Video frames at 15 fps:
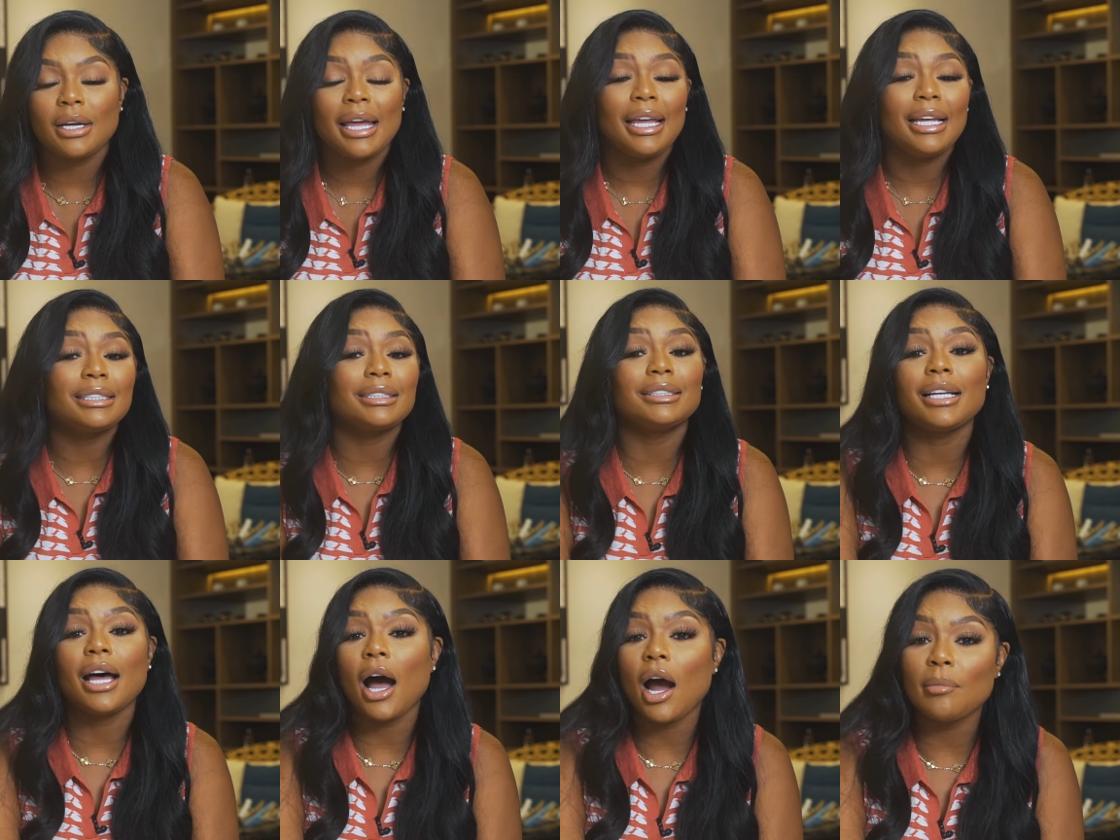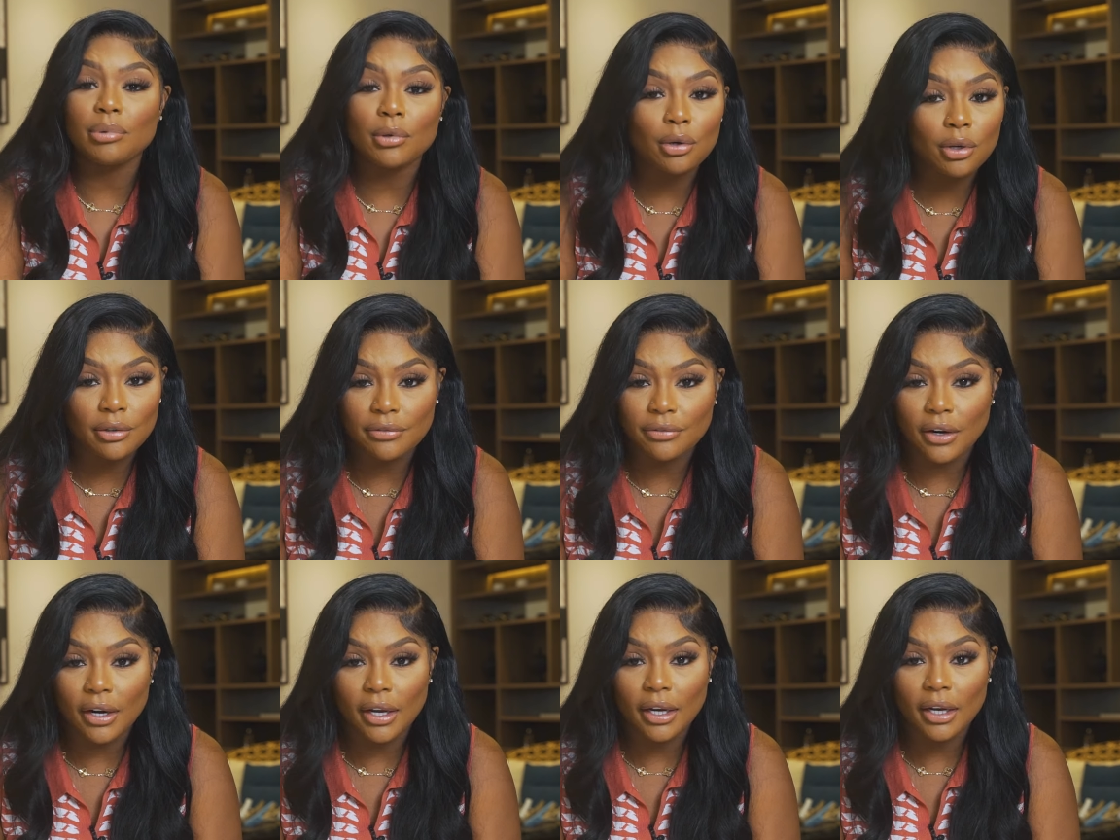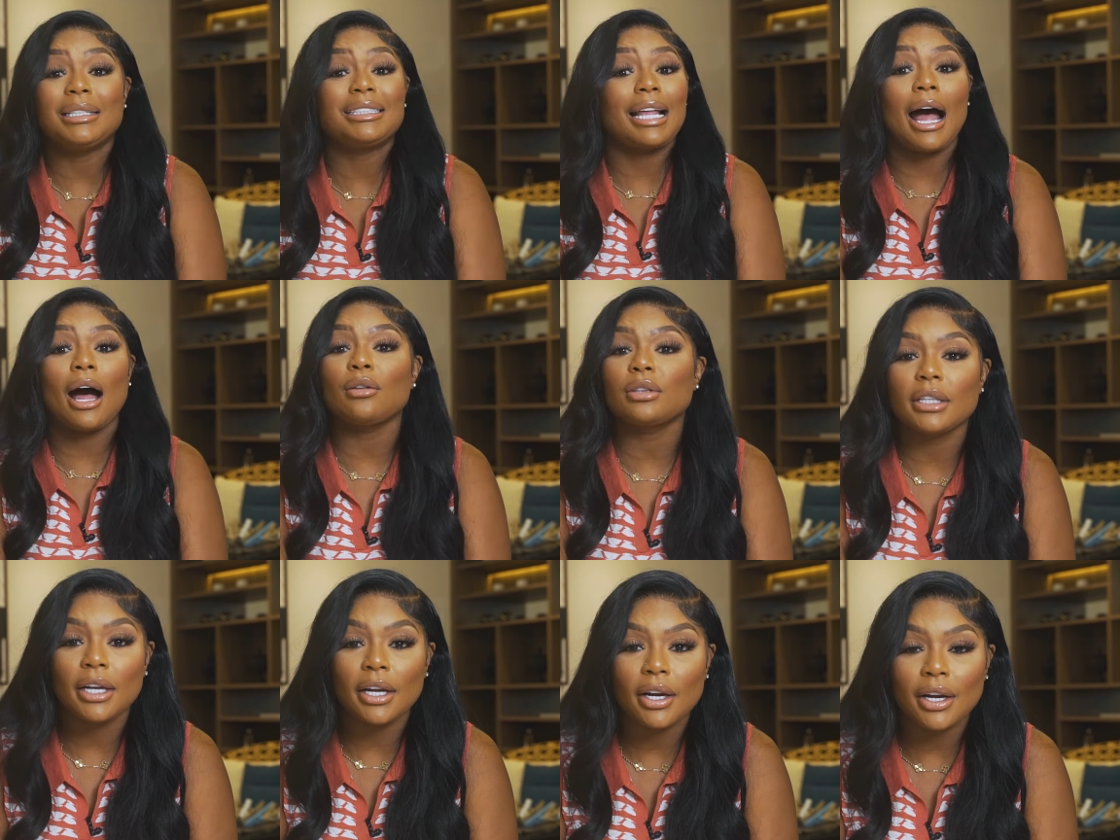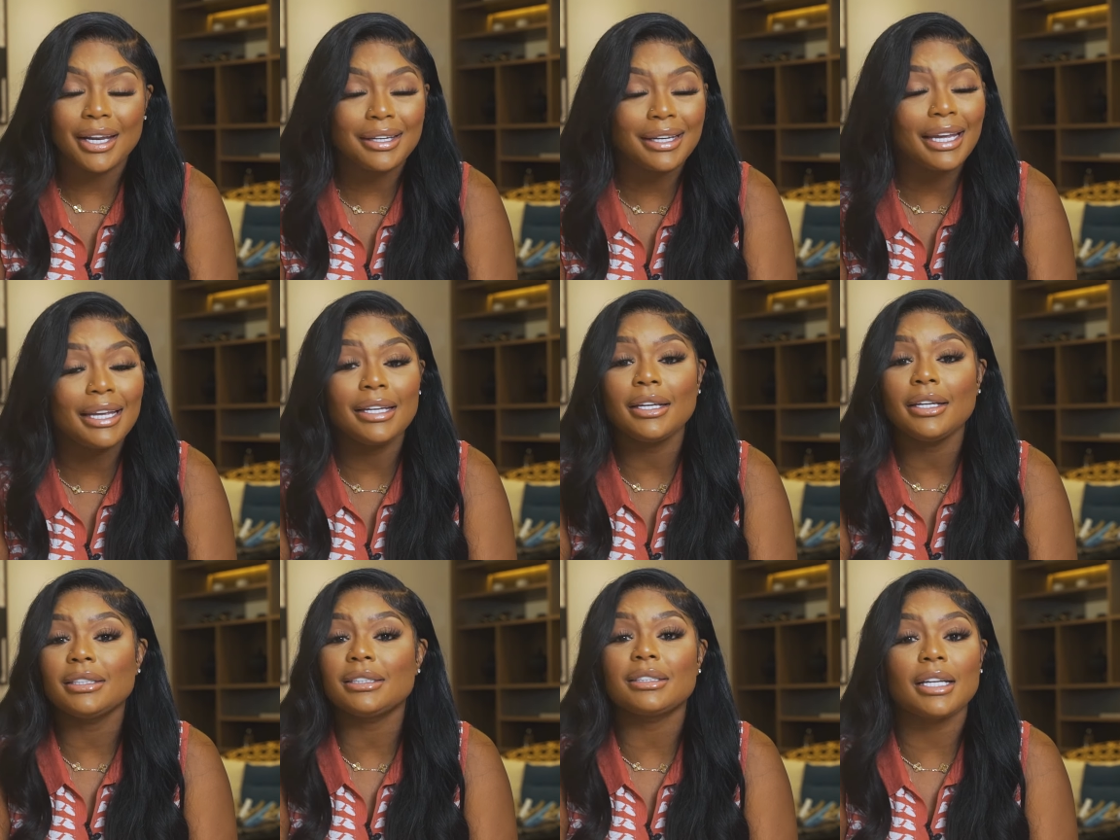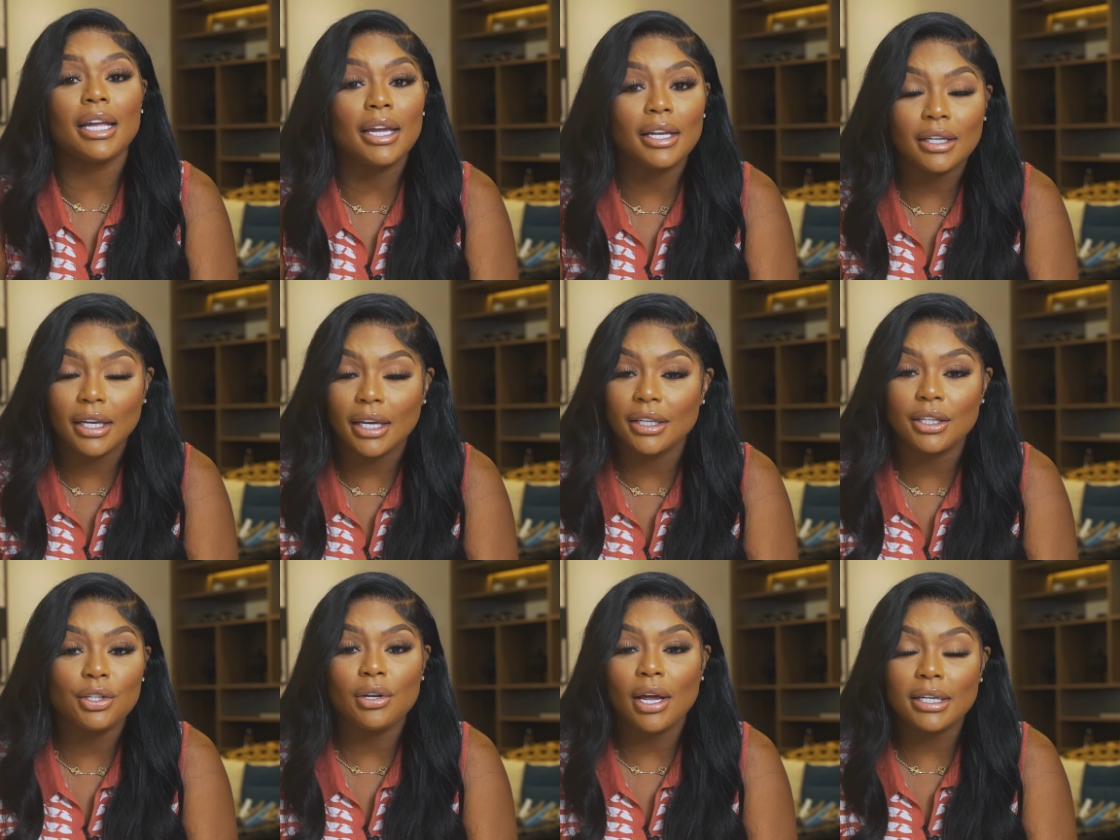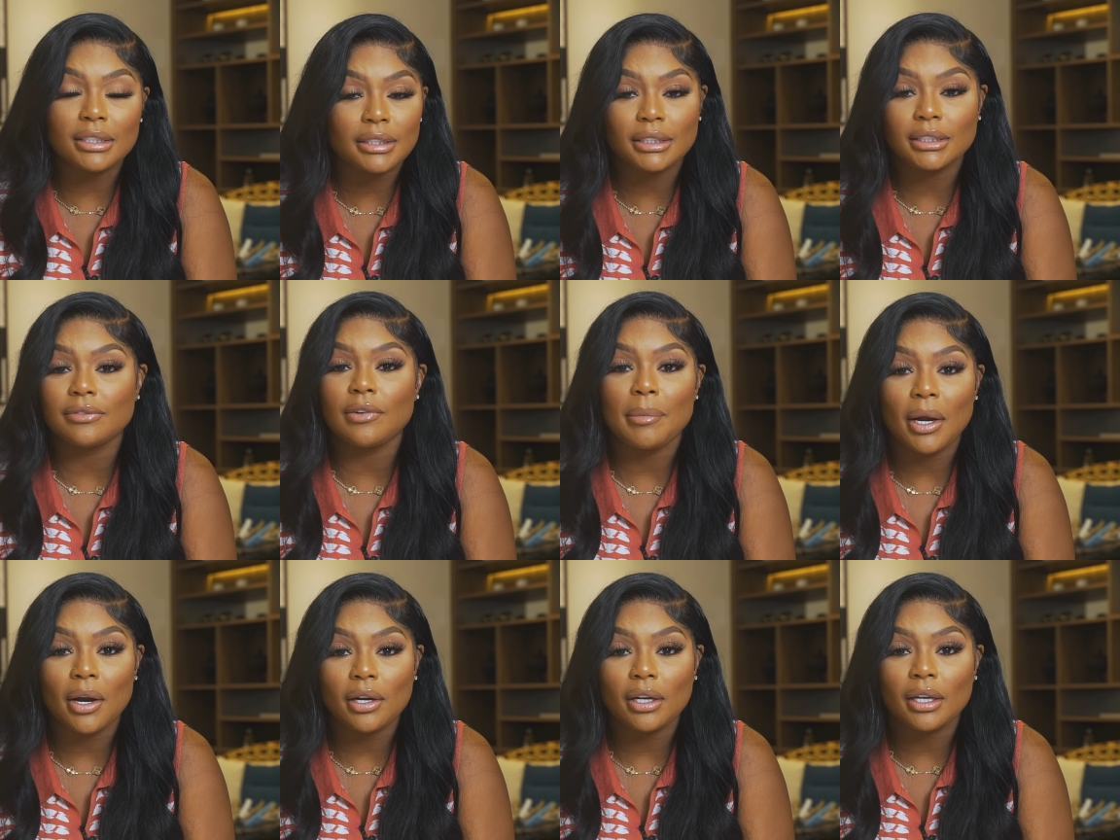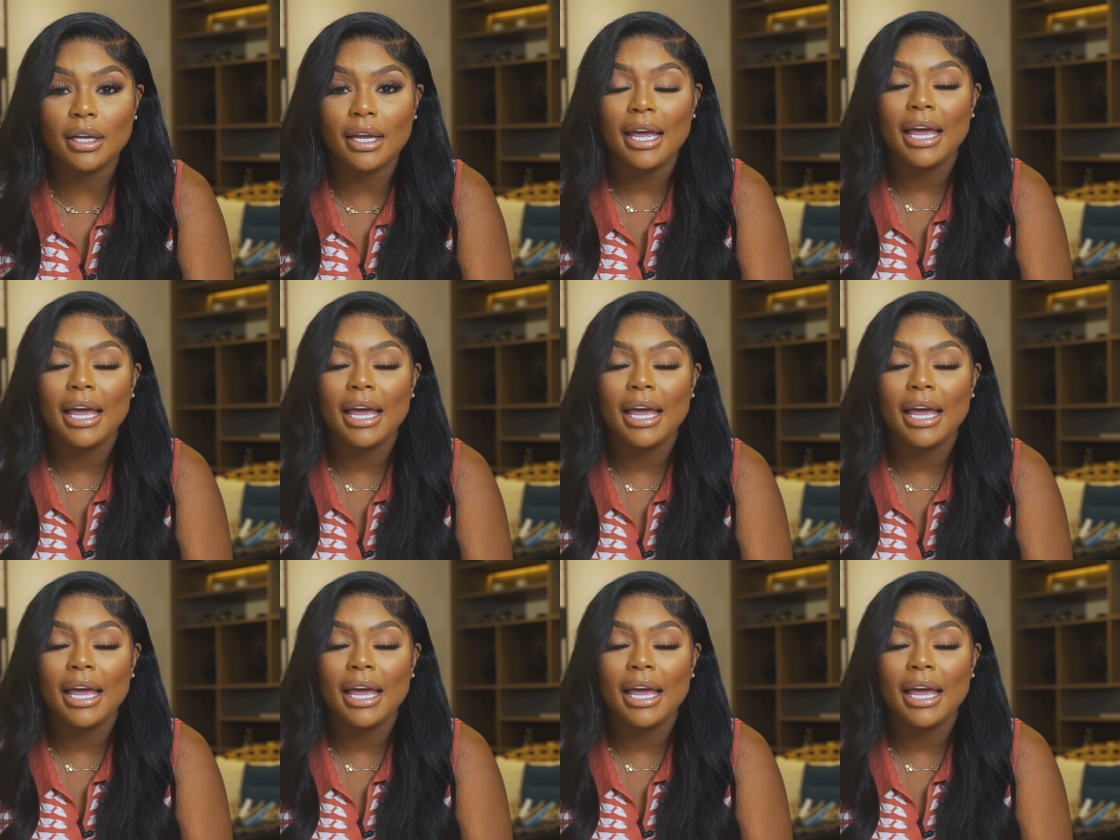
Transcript: It's non-broker freight. It's out there in any state in the United States of America,